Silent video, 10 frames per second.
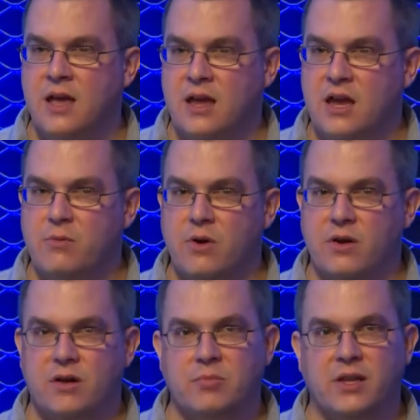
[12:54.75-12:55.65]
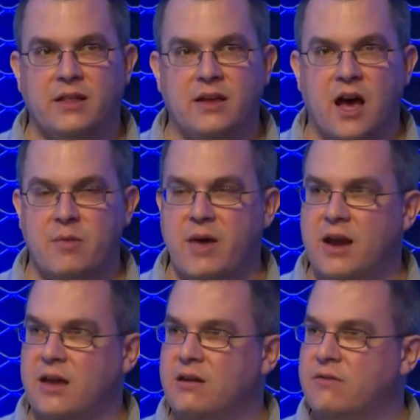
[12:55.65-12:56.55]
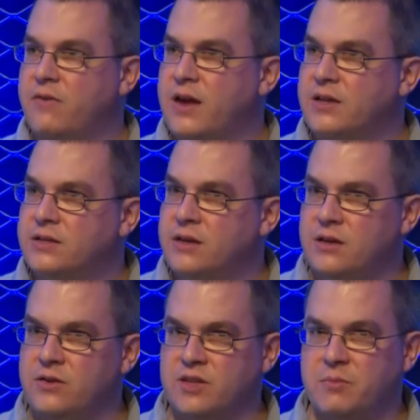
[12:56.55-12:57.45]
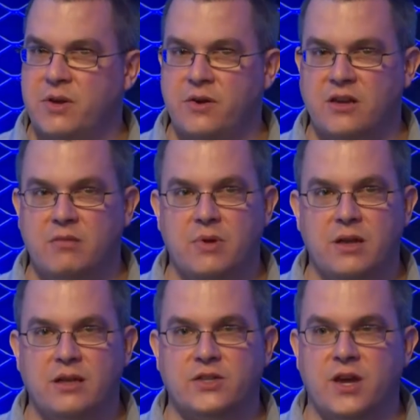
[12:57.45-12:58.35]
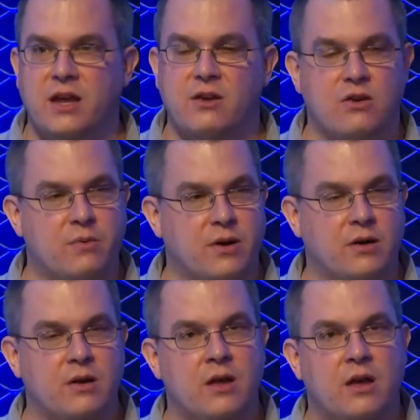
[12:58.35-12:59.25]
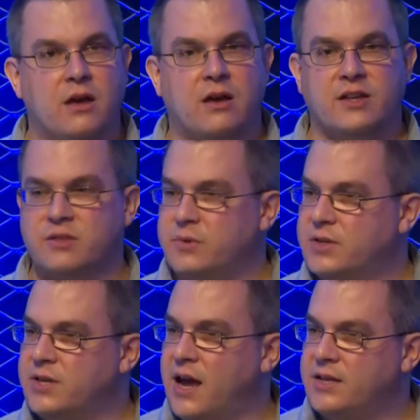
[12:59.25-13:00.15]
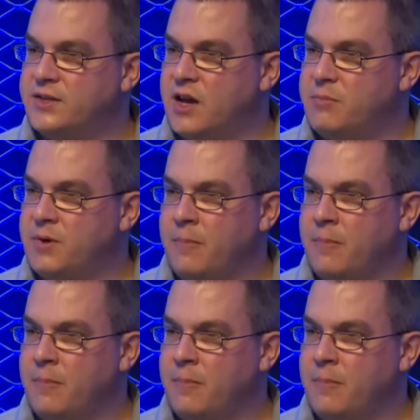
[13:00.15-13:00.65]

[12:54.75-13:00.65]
He wrote a completely automatic interface using PeeringDB and Django where a customer signs up,